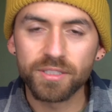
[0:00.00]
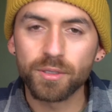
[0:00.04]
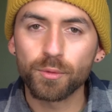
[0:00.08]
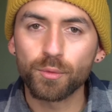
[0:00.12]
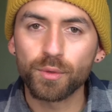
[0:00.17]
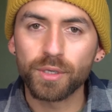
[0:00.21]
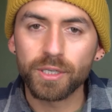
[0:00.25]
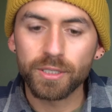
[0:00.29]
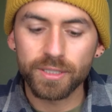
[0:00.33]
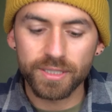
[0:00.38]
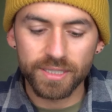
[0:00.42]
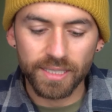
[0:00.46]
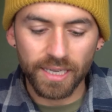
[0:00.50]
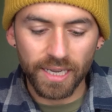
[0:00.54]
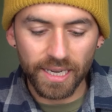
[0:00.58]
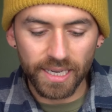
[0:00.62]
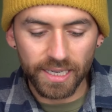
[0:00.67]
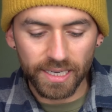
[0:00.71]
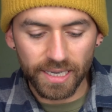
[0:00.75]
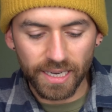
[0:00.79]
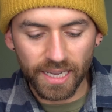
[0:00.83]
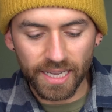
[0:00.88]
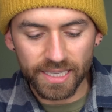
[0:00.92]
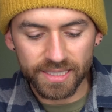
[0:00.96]
the rear
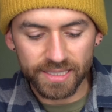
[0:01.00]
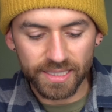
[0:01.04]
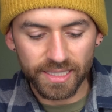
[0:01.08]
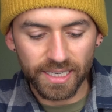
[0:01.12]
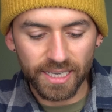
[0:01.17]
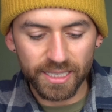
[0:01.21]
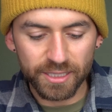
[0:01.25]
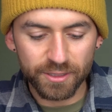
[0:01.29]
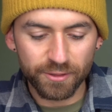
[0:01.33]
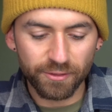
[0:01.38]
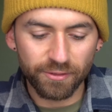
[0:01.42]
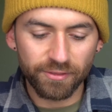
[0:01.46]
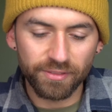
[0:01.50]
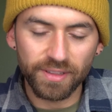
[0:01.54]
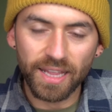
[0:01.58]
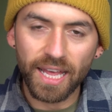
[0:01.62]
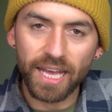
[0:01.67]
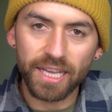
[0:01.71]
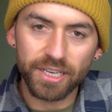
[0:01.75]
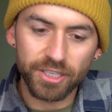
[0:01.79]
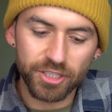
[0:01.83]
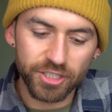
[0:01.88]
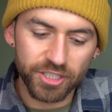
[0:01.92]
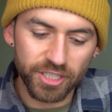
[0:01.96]
sight has a nice
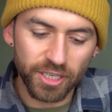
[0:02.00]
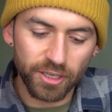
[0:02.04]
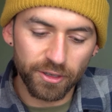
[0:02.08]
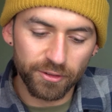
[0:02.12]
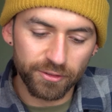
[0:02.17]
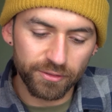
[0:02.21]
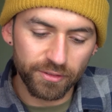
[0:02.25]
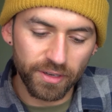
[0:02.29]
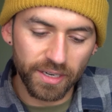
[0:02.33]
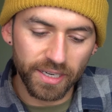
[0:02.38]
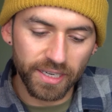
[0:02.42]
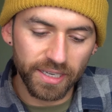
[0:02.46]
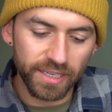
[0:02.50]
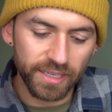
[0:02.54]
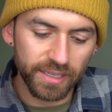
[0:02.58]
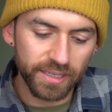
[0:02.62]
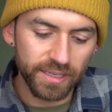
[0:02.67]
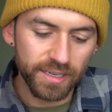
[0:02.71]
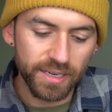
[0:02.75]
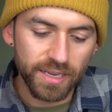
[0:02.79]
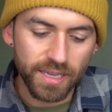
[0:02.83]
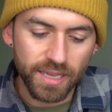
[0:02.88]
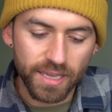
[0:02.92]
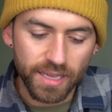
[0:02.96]
flat shelf right
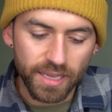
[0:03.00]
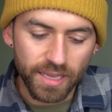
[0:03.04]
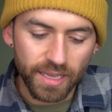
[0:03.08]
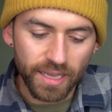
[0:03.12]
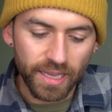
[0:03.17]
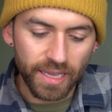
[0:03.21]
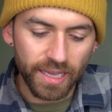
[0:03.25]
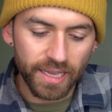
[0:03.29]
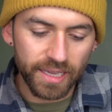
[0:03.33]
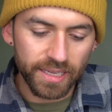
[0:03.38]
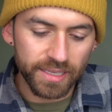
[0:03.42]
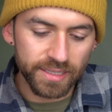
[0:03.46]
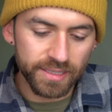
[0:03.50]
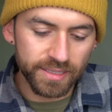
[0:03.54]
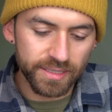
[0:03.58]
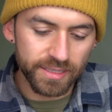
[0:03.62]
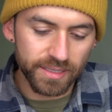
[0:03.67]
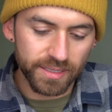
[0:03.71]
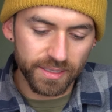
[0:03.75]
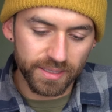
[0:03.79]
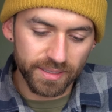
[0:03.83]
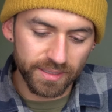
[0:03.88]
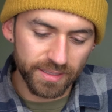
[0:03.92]
here, and